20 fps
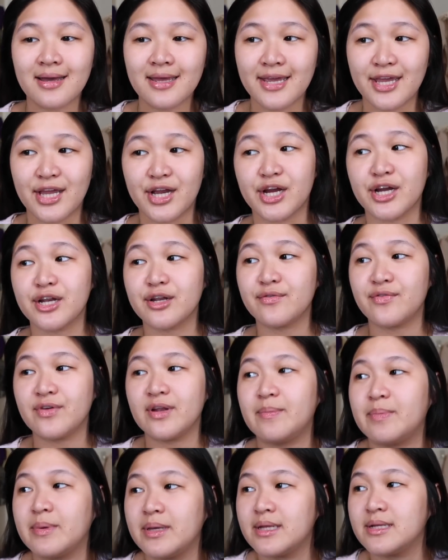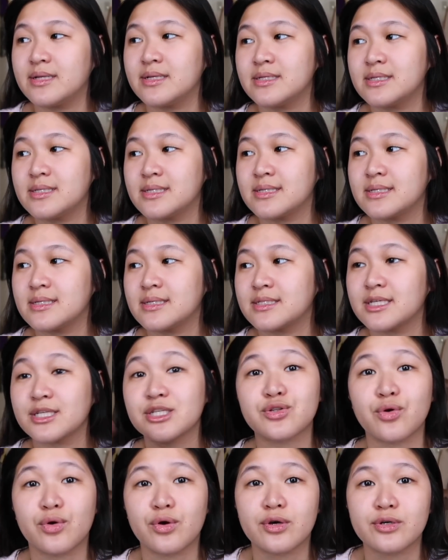here in the Philippines sa
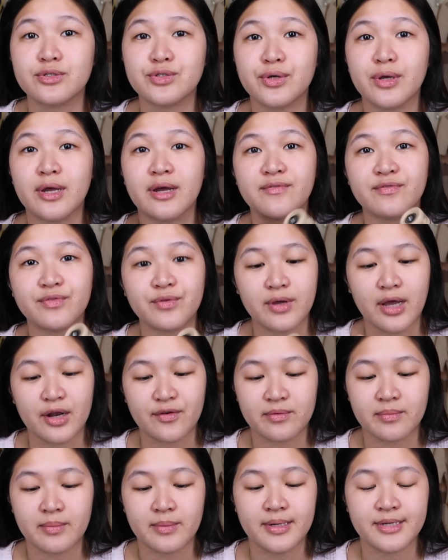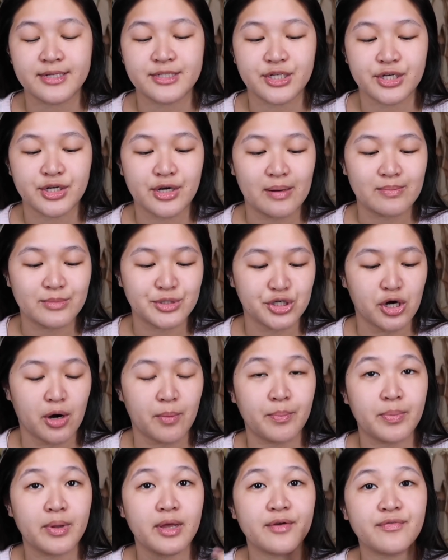store, so you have to get from my Instagram shop.
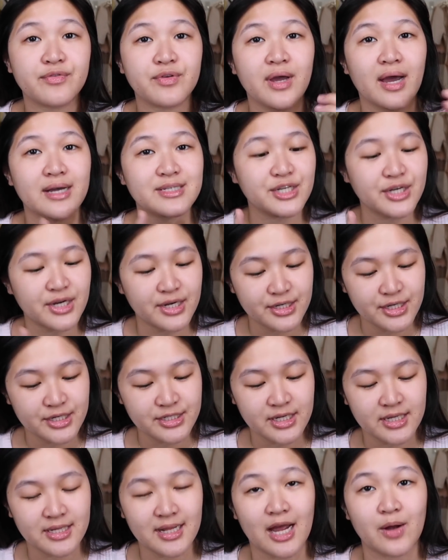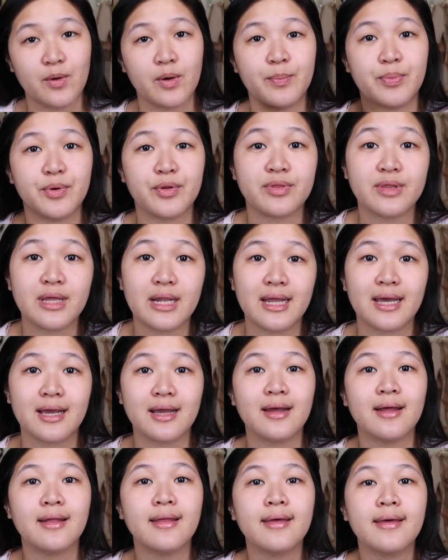If you guys are interested, I will put the link
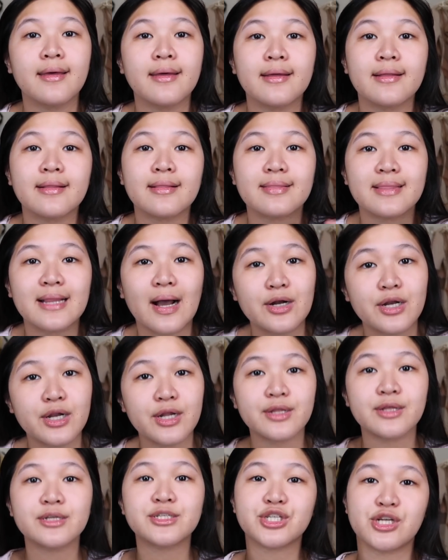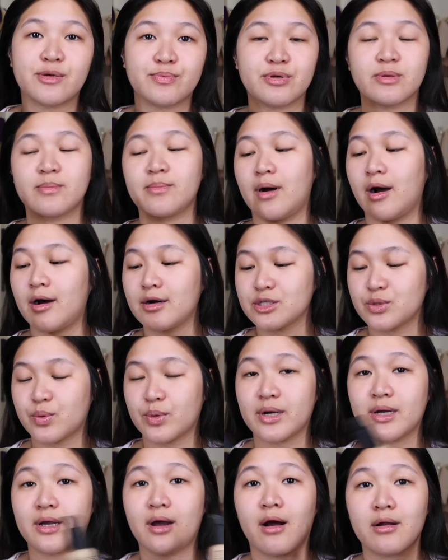down in the description box
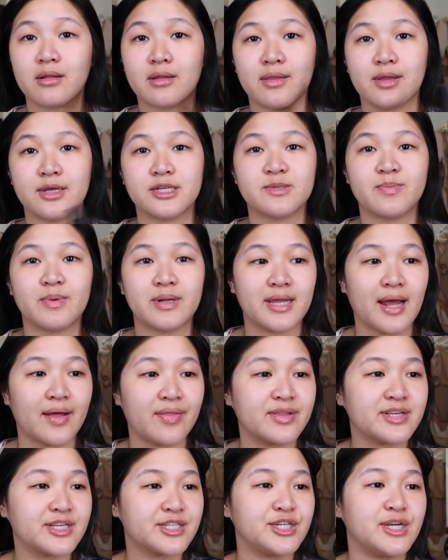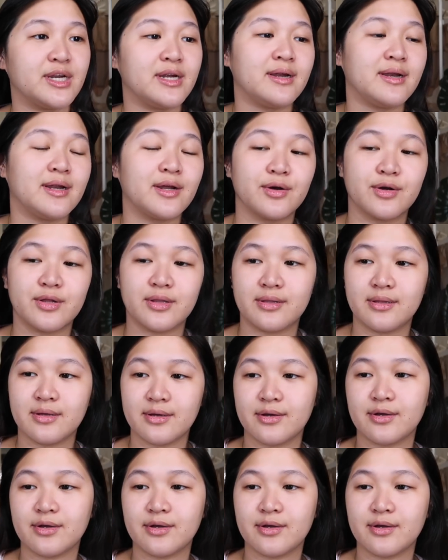where I got this. But yeah, this is really good.